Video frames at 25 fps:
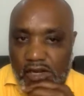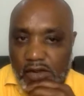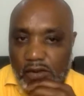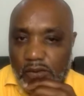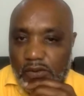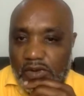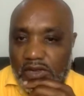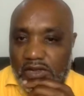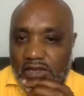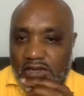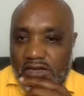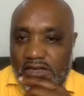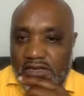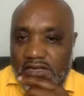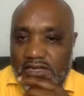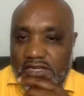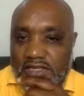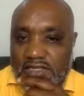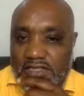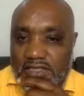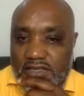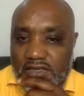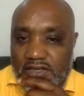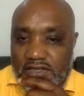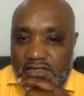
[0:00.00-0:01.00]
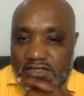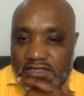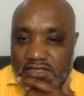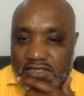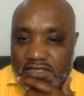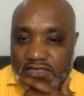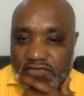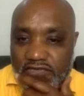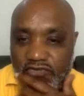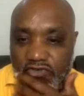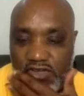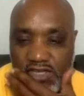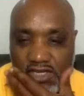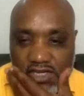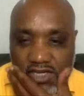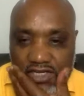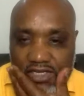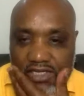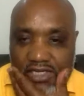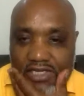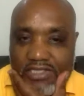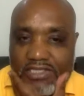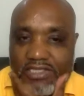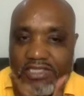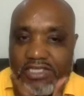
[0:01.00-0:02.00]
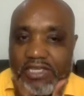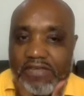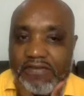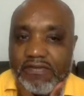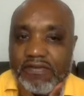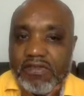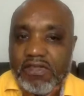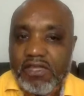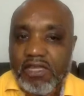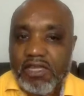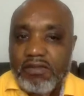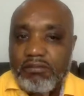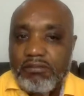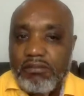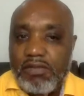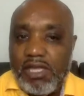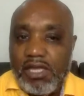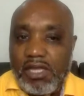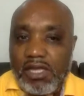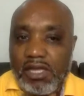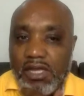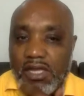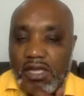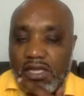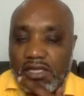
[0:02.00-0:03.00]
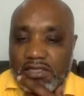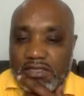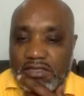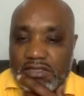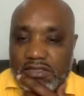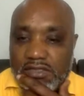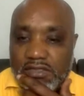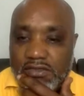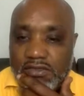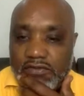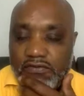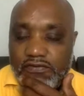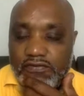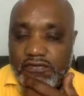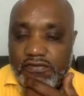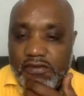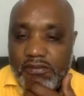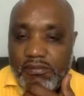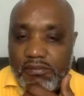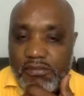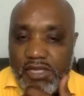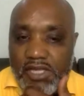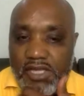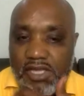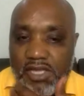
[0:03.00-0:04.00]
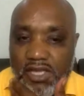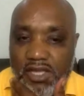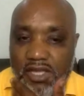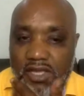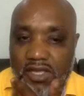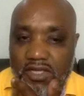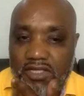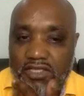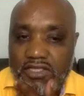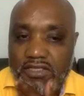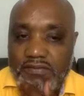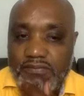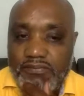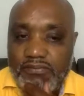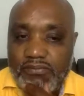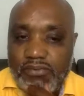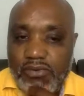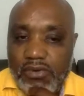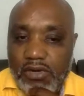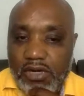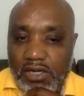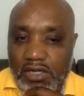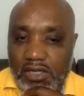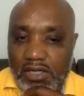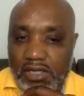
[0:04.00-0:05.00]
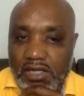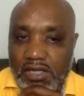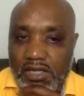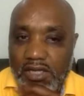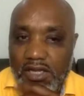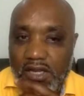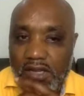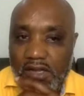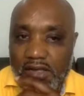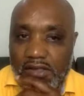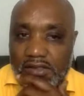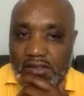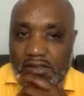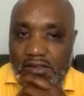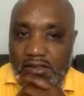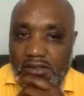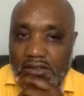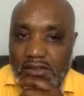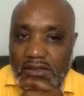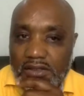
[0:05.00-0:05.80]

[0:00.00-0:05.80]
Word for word: And we're going to discuss this feed initiative thing because for me, it's important that